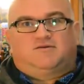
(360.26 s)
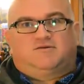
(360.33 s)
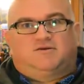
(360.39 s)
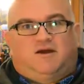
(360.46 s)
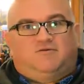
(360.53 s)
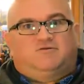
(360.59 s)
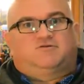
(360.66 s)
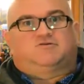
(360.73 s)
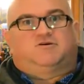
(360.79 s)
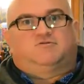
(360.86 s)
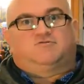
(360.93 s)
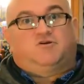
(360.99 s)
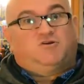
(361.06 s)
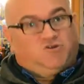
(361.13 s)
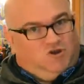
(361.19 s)
garage
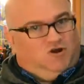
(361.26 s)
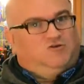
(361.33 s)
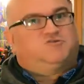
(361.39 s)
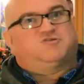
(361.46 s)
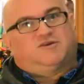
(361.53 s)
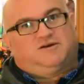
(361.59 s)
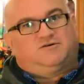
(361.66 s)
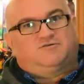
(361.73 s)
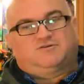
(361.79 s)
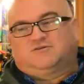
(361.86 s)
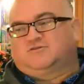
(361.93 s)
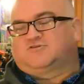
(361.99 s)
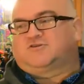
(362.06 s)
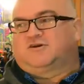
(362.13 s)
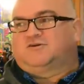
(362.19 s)
sales, yard sales
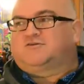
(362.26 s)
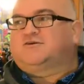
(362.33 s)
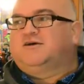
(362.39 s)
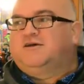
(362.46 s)
in the States,